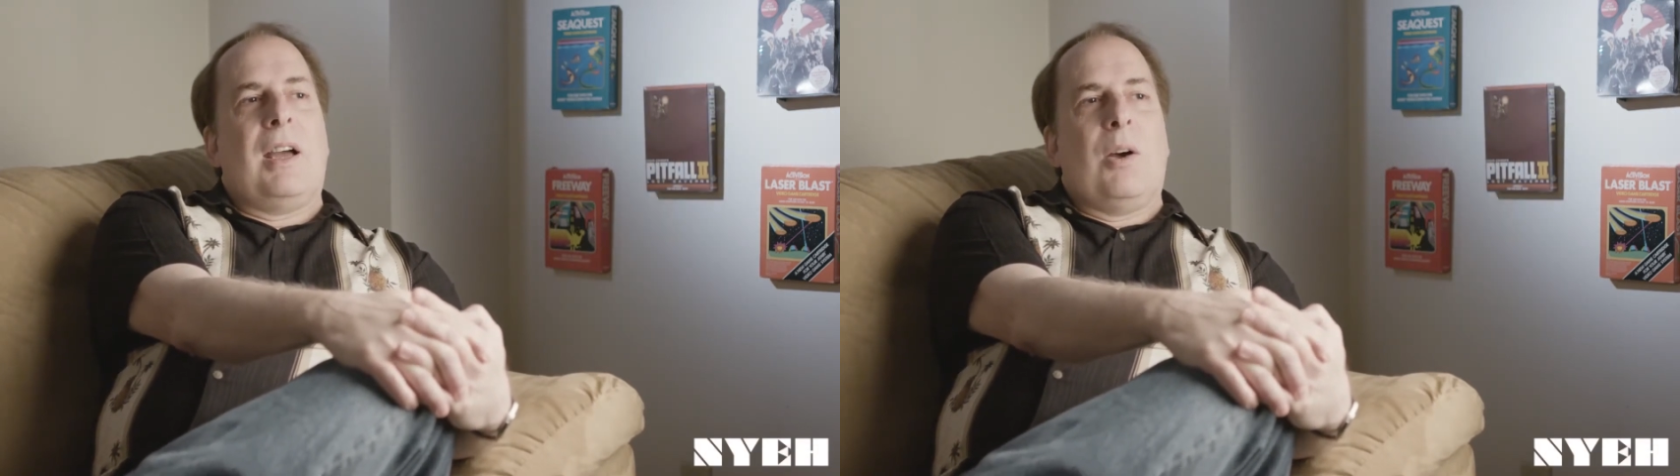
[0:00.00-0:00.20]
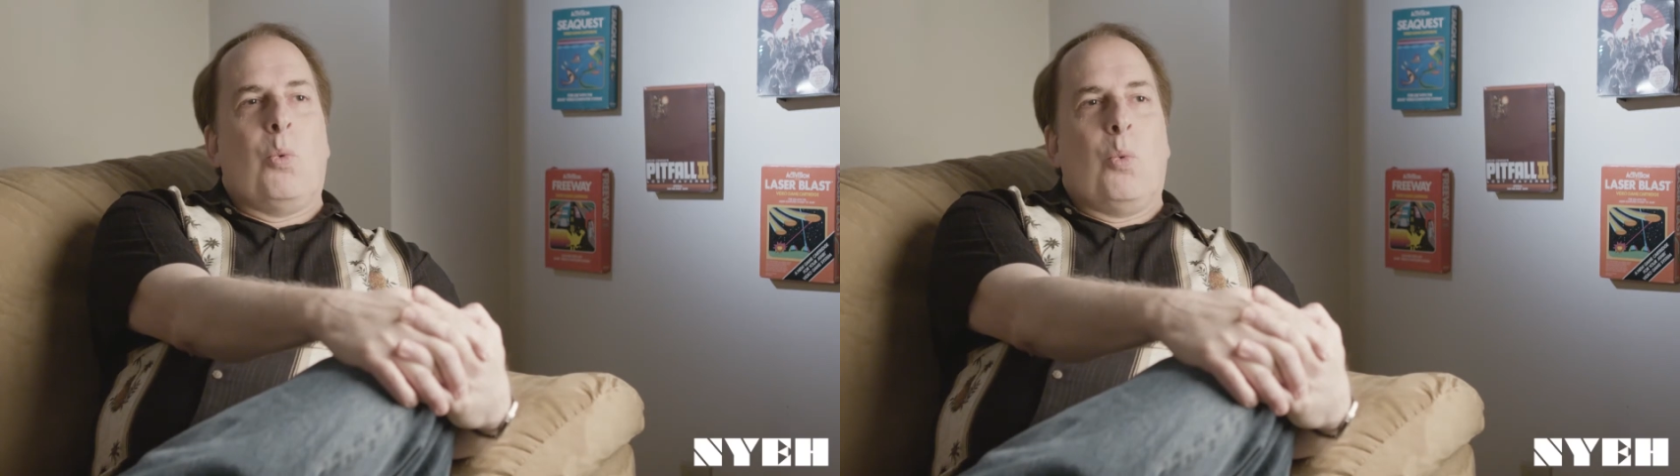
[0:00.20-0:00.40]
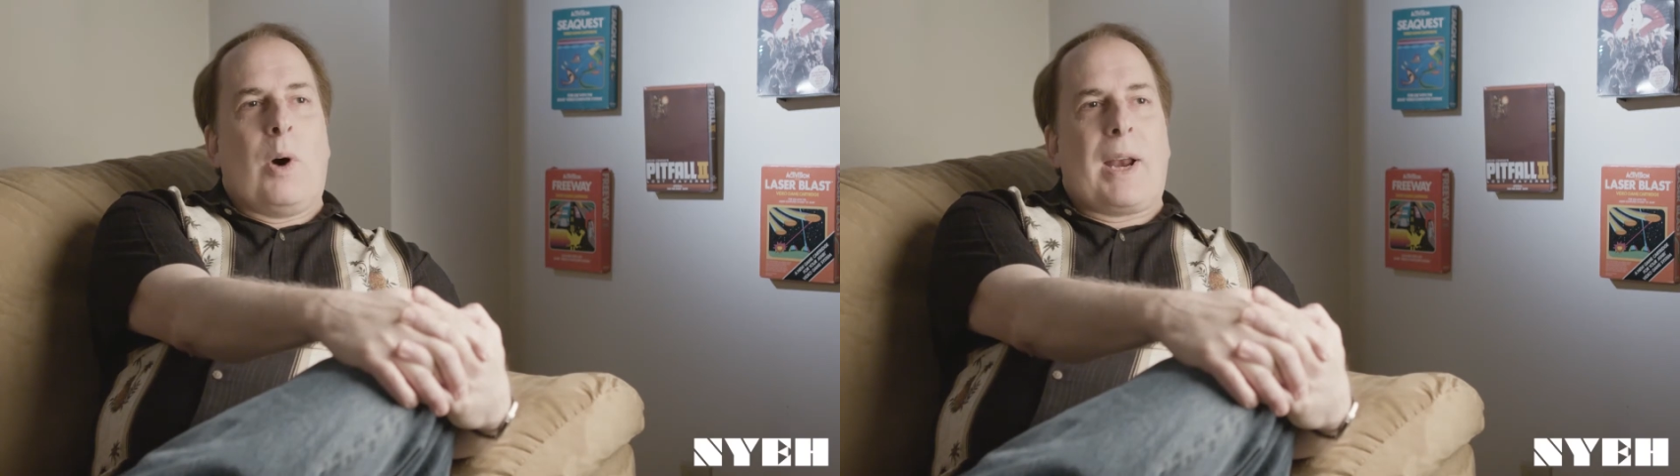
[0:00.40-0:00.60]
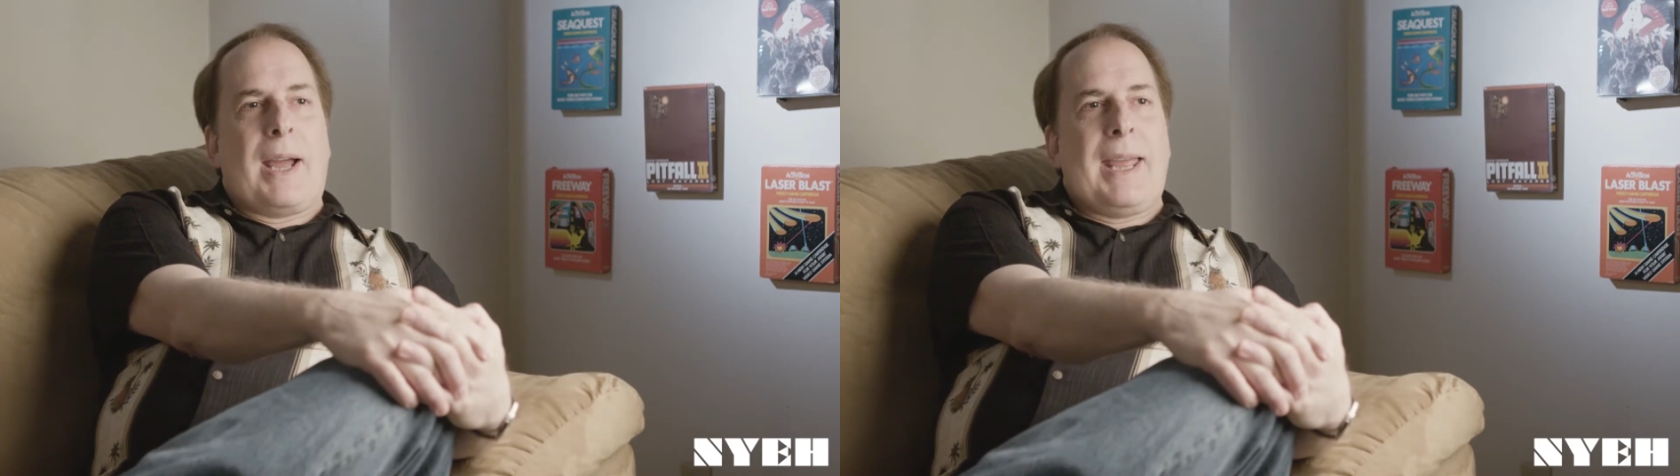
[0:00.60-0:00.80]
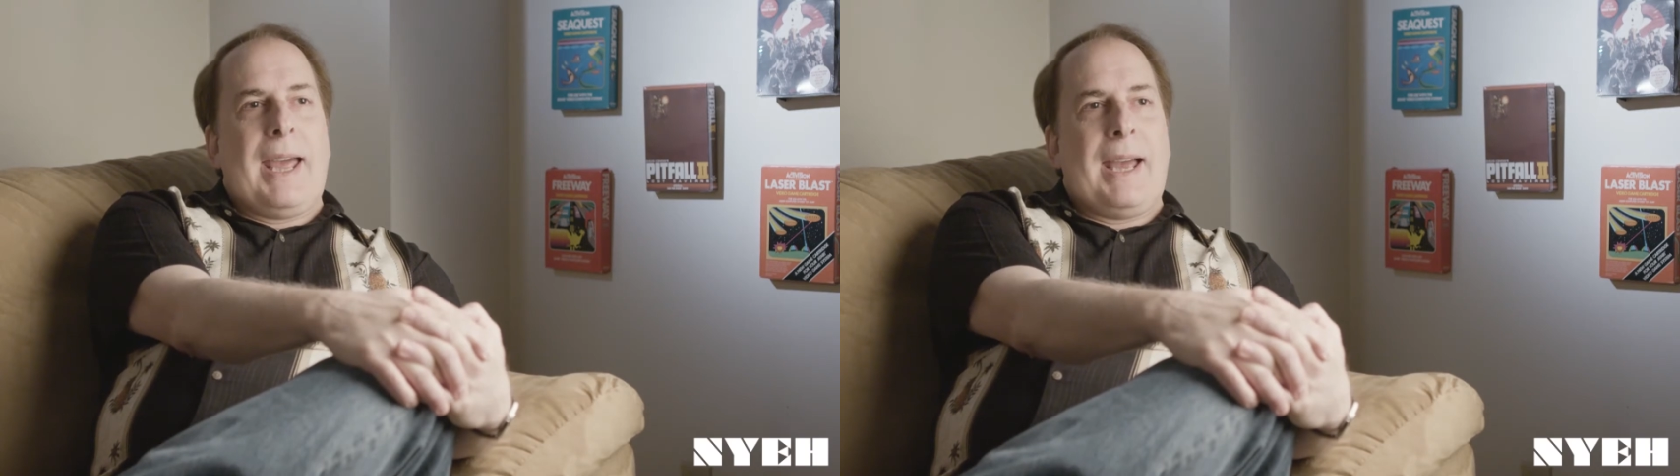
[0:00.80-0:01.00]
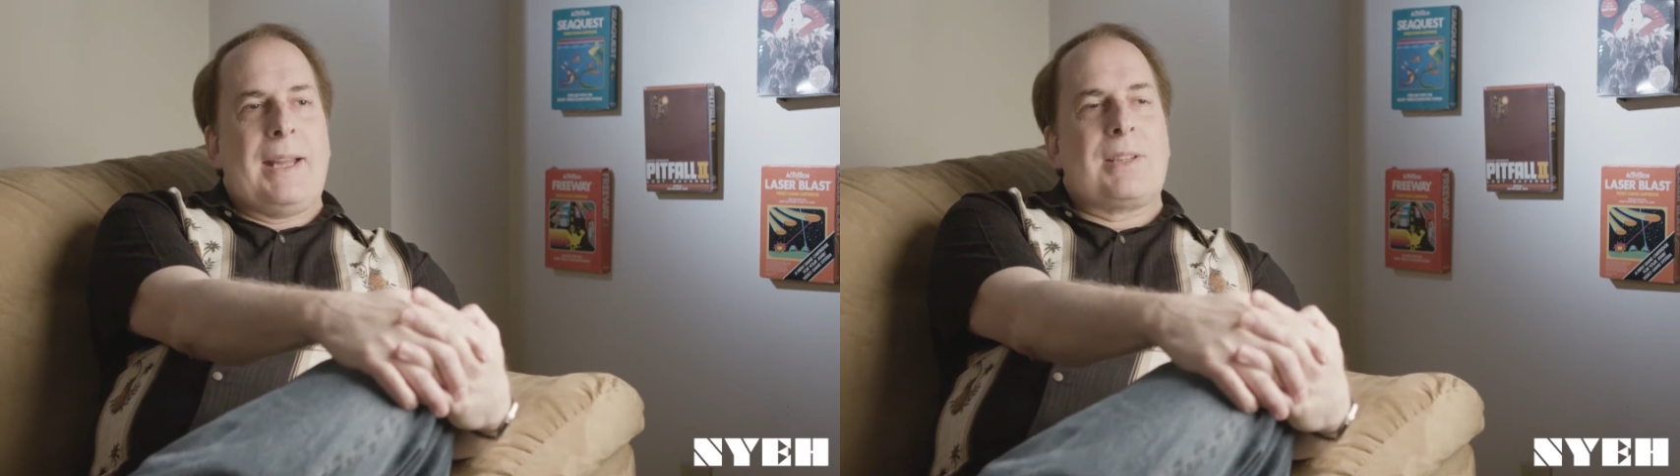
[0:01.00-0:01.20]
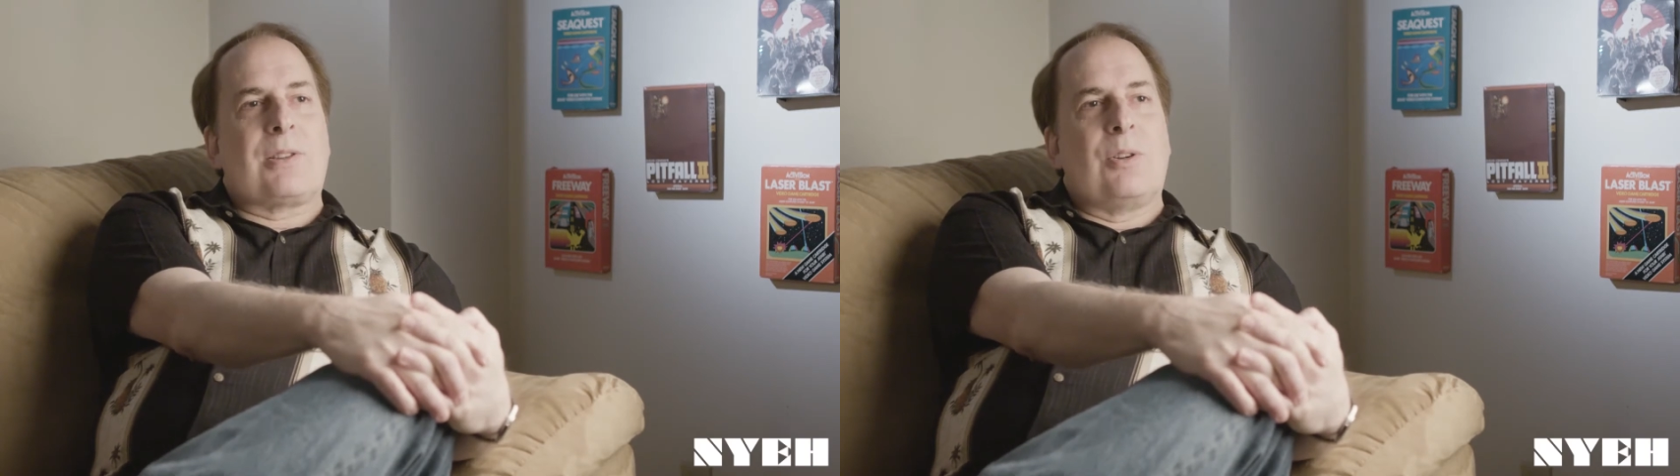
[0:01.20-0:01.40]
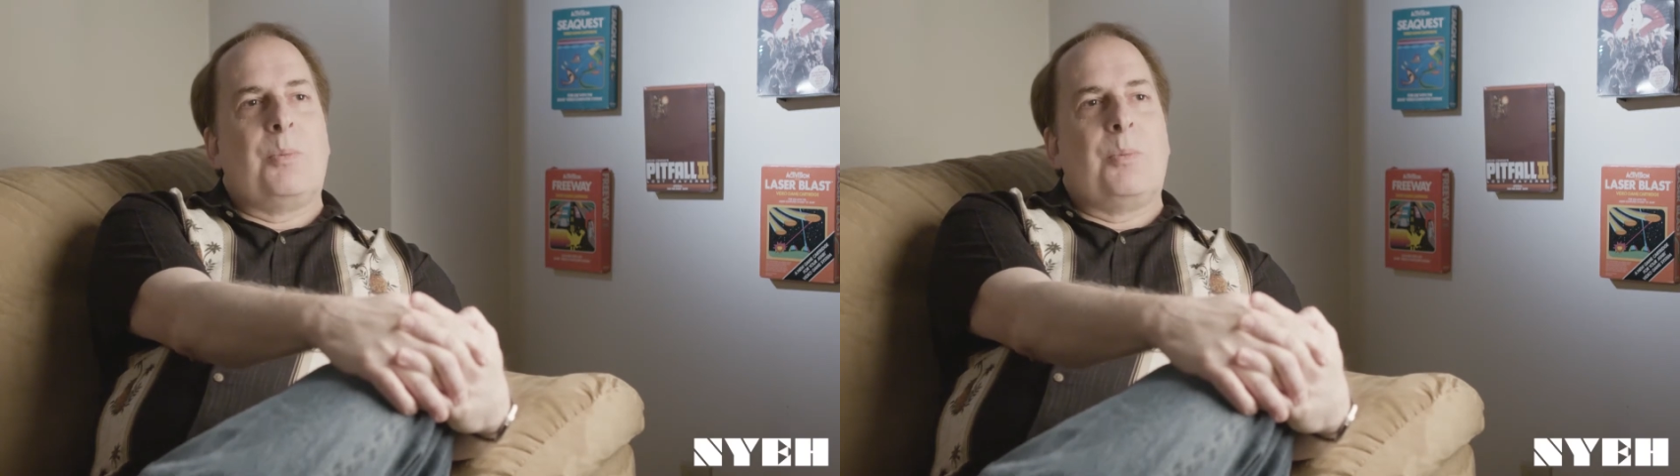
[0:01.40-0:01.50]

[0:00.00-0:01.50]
what I had to,